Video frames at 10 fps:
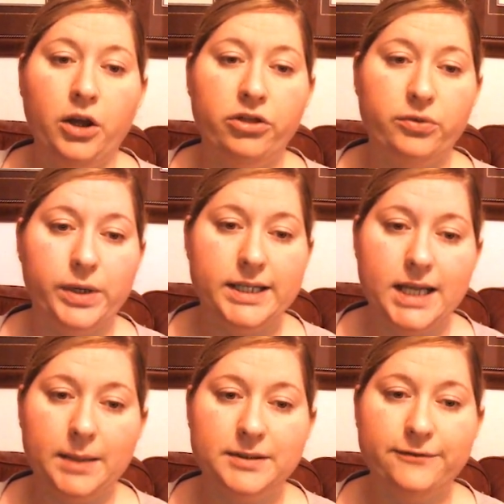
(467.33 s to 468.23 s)
3
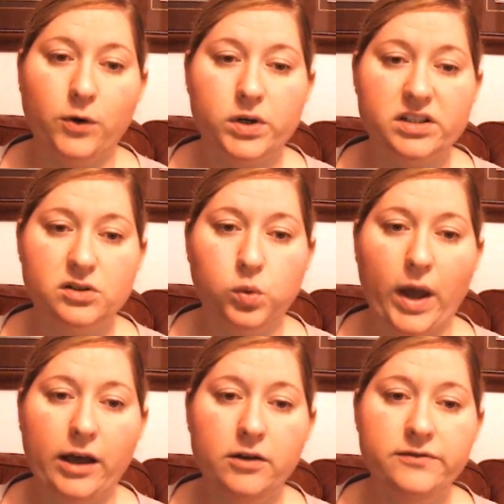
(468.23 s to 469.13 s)
times 4 is
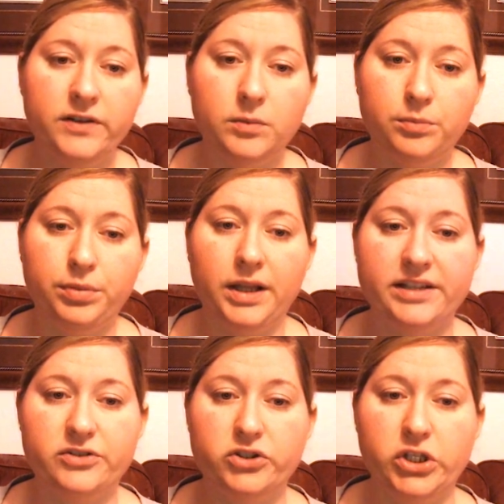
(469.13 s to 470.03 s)
12.
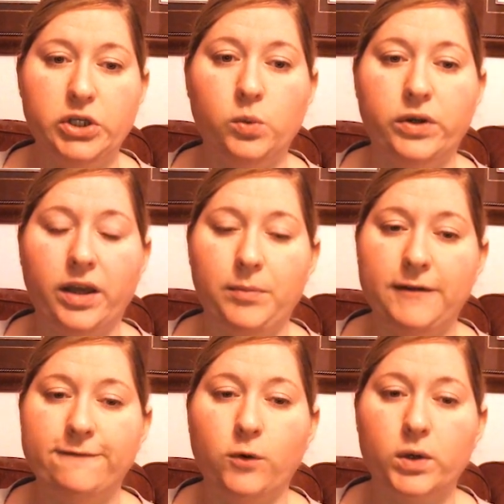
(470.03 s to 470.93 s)
Plus 2 will give me
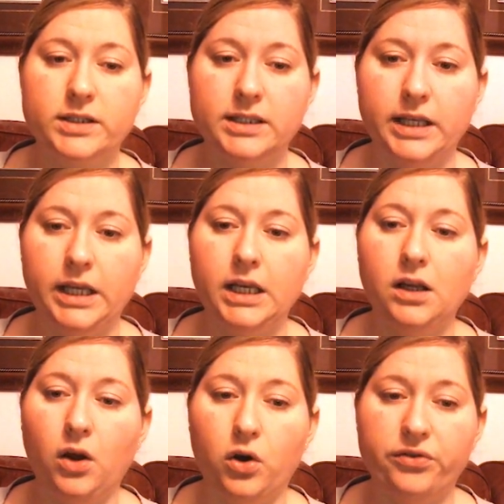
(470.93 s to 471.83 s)
14
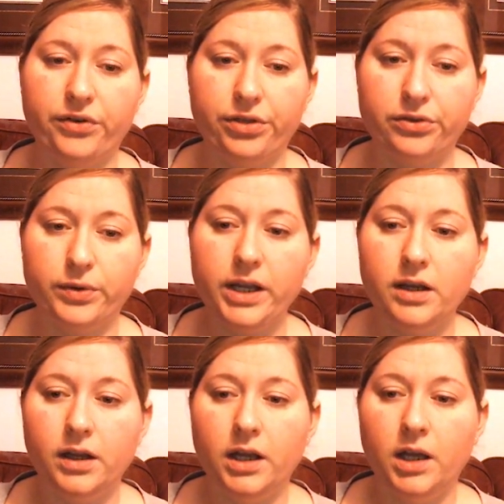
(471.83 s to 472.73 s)
over 3.
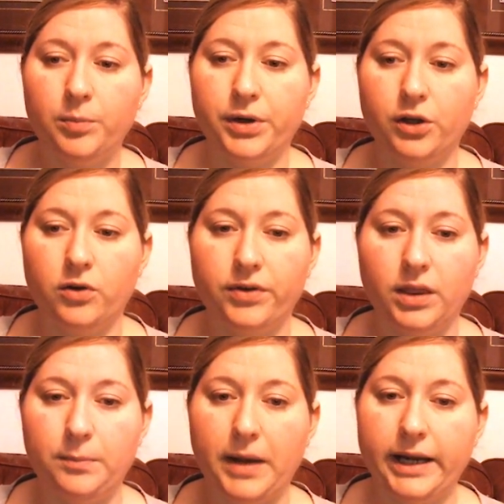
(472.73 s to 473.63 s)
Bring over the
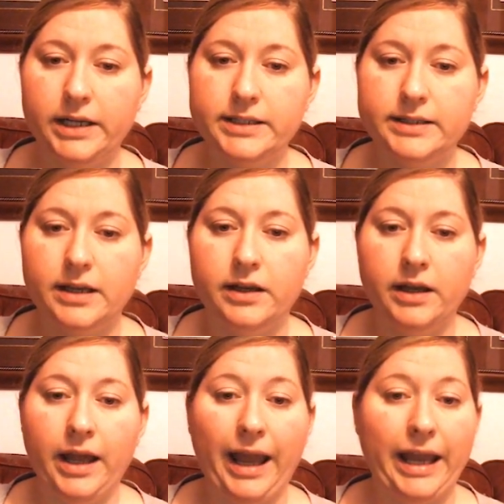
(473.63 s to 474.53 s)
minus.
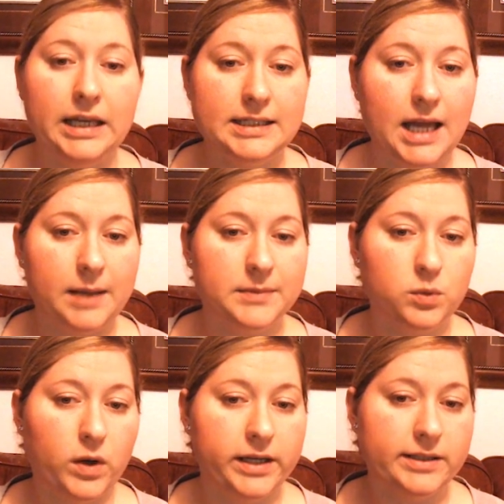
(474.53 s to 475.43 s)
8 times
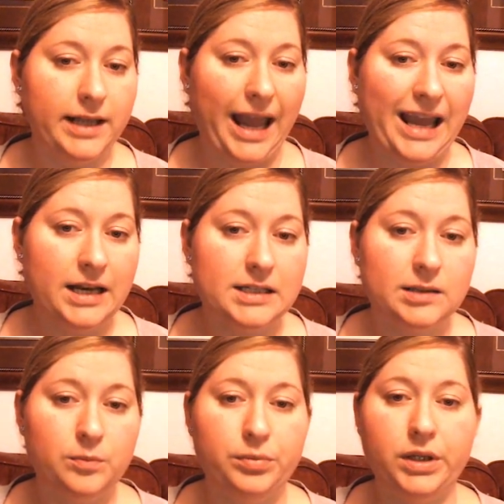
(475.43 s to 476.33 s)
1 is 8.
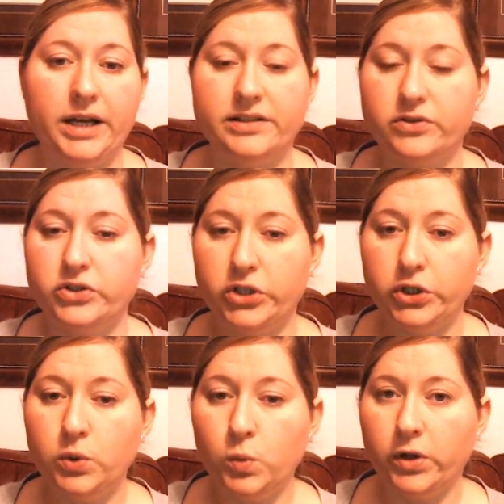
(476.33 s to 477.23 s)
Plus
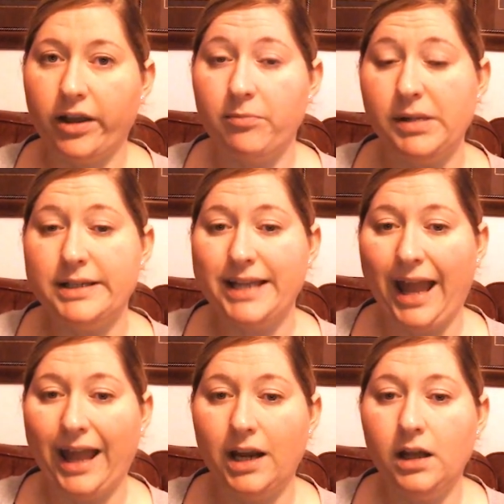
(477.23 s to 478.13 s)
2 will give me
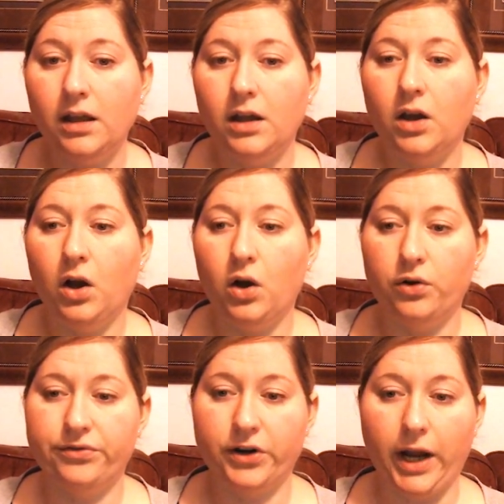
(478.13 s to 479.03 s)
10
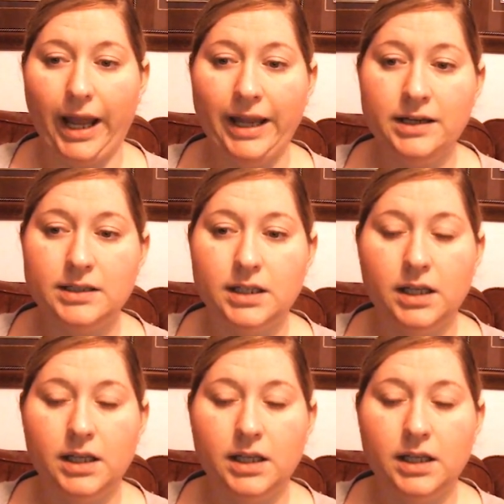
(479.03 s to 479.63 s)
over 8.